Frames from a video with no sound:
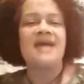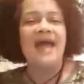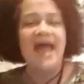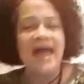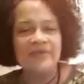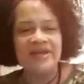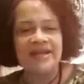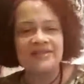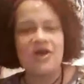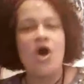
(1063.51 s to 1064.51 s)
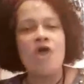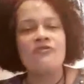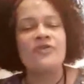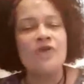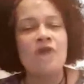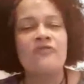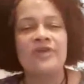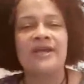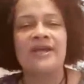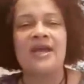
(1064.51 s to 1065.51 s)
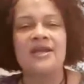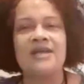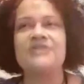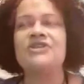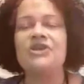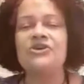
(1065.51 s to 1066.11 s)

happenings over and over again until